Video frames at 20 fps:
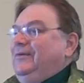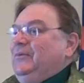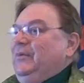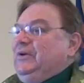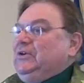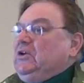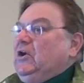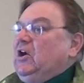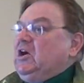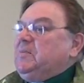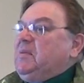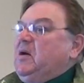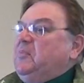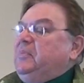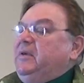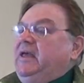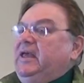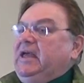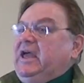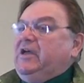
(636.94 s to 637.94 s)
We talk about
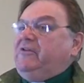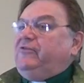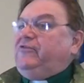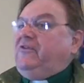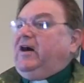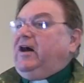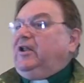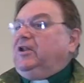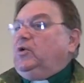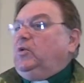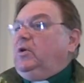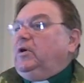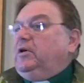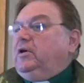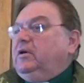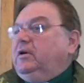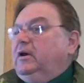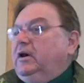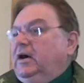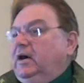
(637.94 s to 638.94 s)
being a
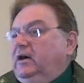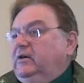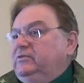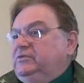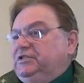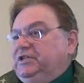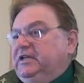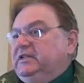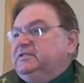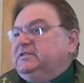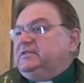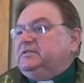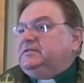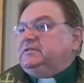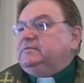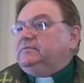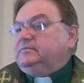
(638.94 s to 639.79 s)
follower of Jesus.